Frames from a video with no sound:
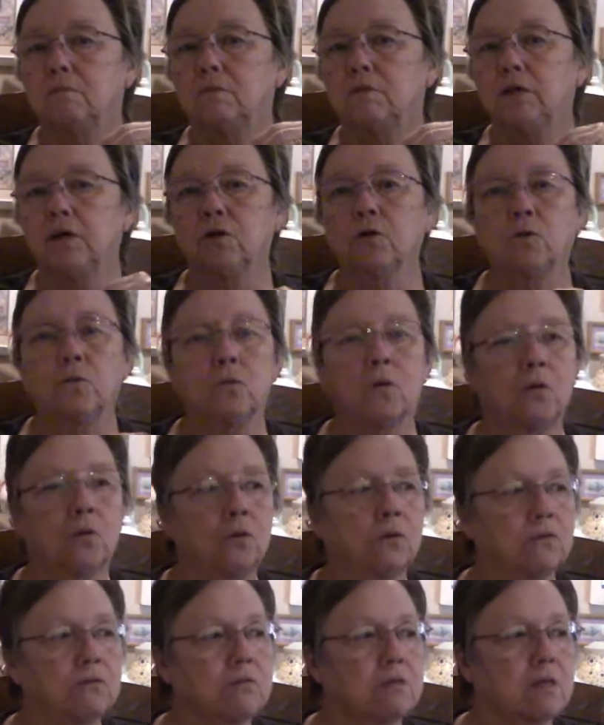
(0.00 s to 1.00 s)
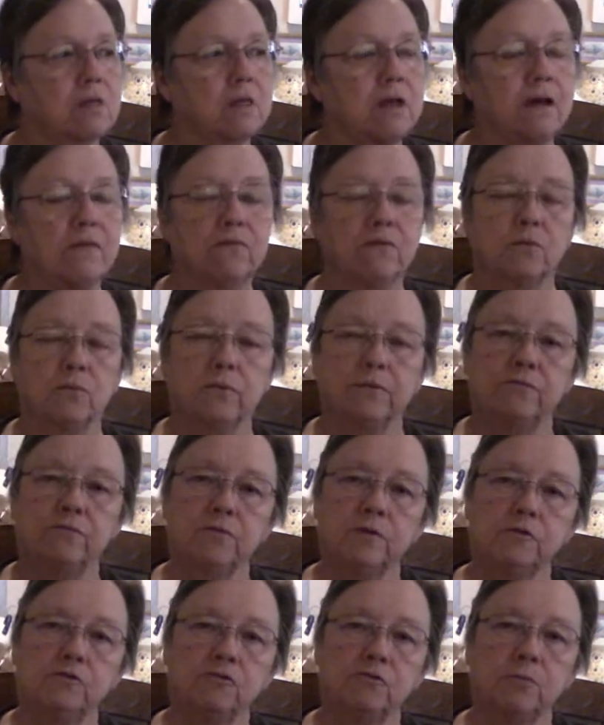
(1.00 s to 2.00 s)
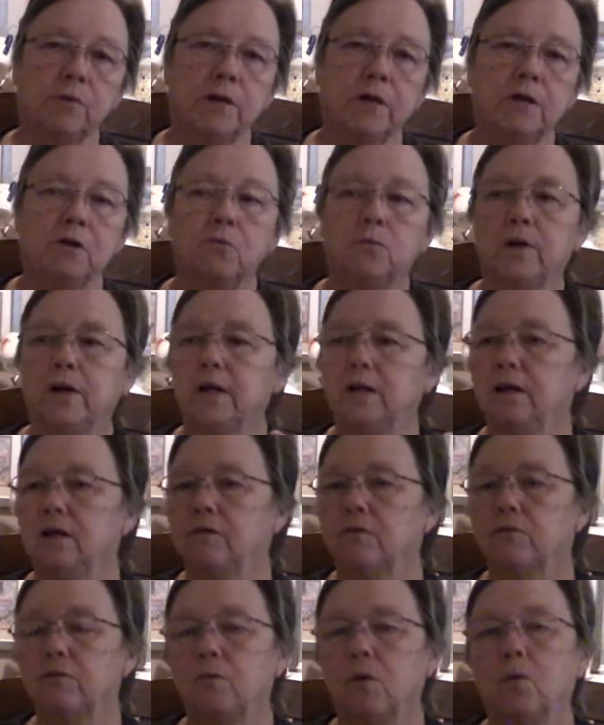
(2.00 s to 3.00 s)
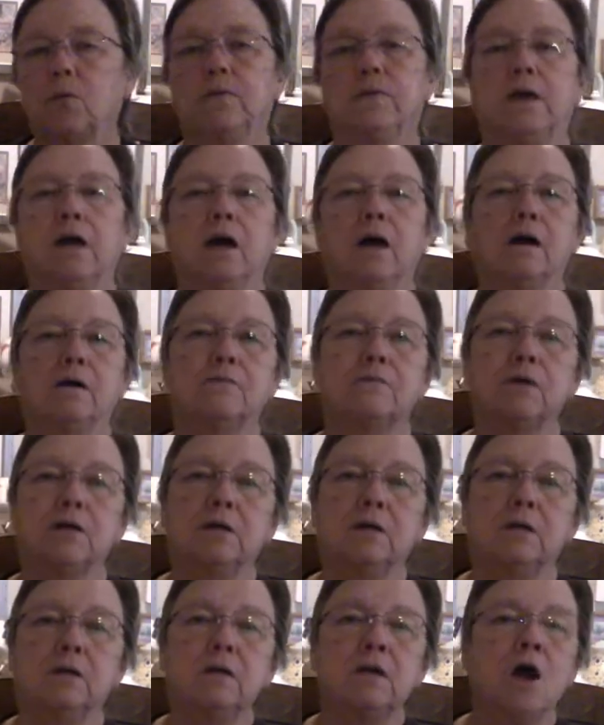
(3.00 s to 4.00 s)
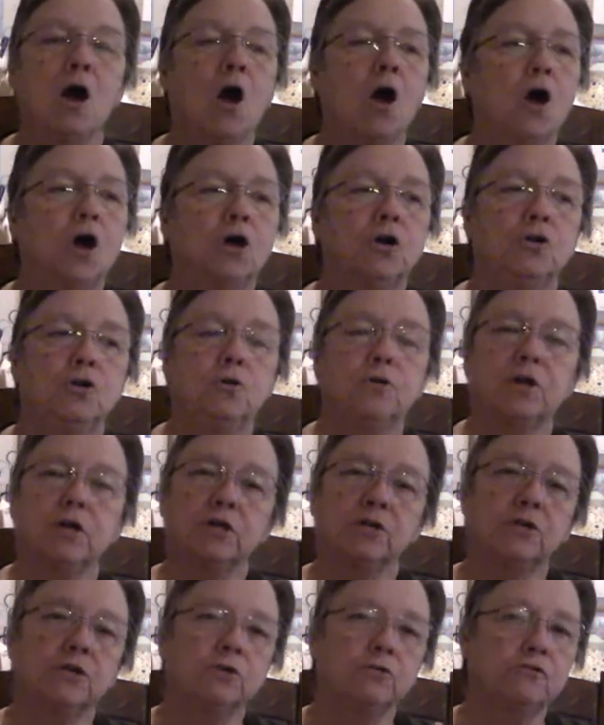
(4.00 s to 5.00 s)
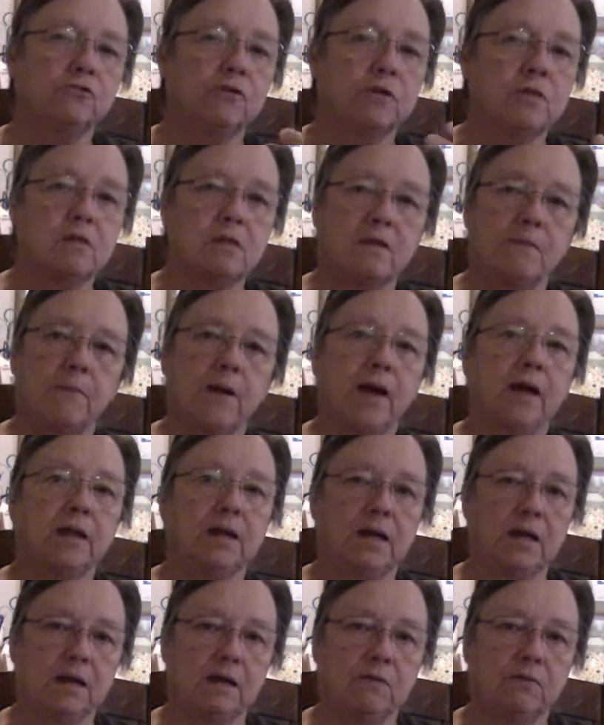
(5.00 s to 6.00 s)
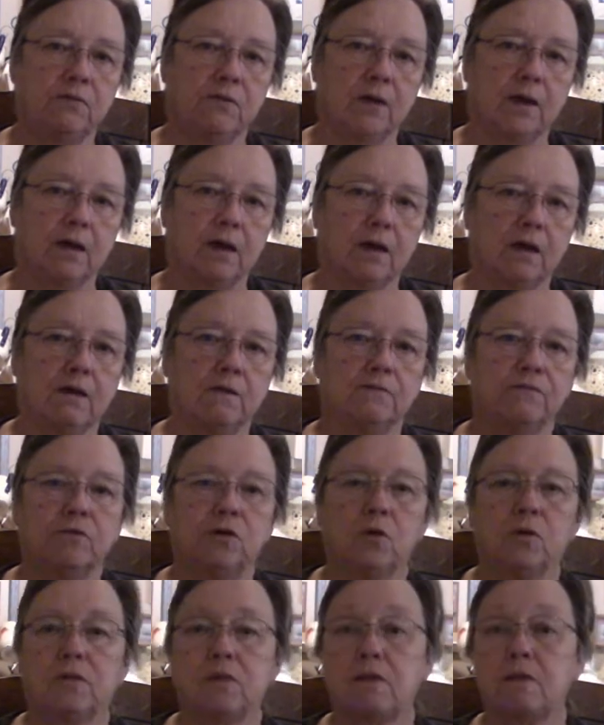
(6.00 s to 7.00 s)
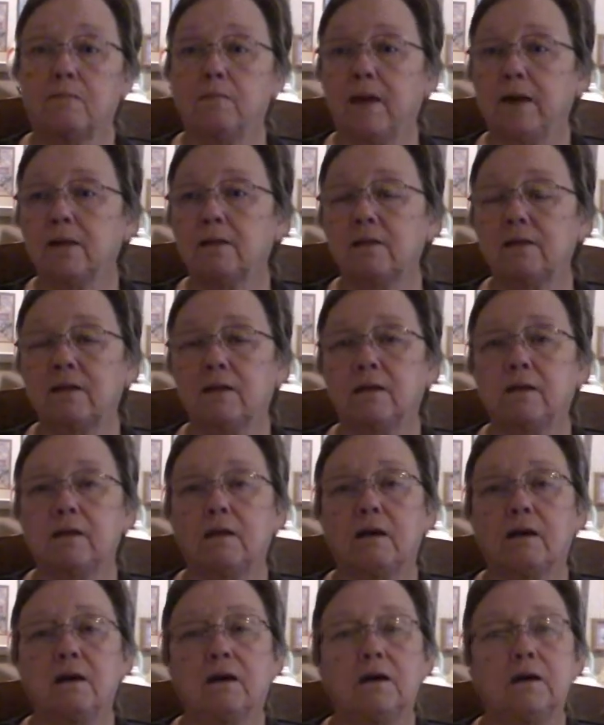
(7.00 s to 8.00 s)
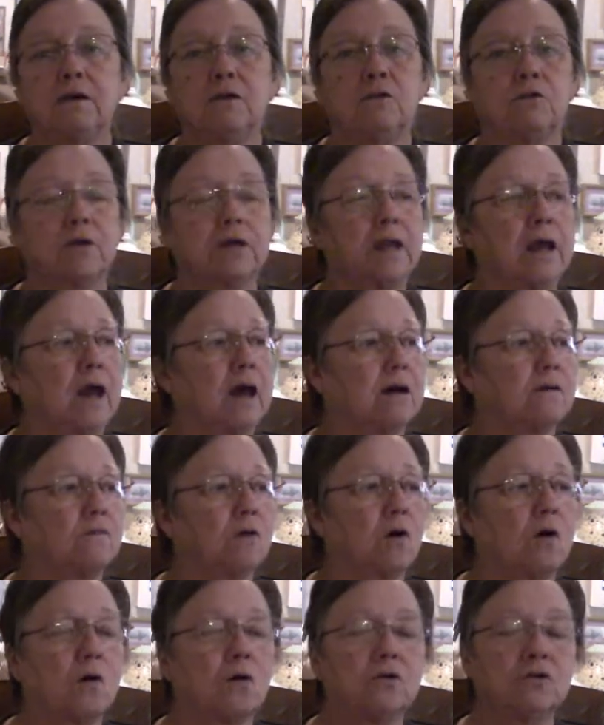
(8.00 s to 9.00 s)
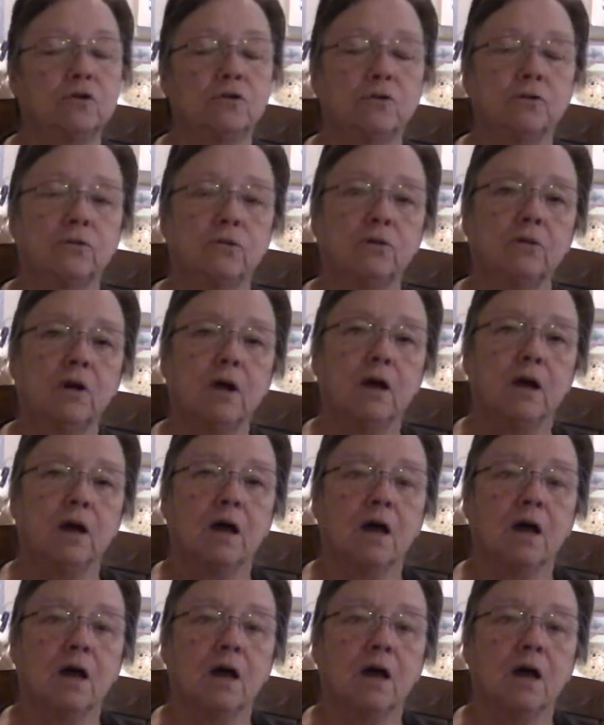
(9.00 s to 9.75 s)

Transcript: dinner rolls in the refrigerator ready to throw in the oven. You can do just about anything. If it's Mexican night, you can have all your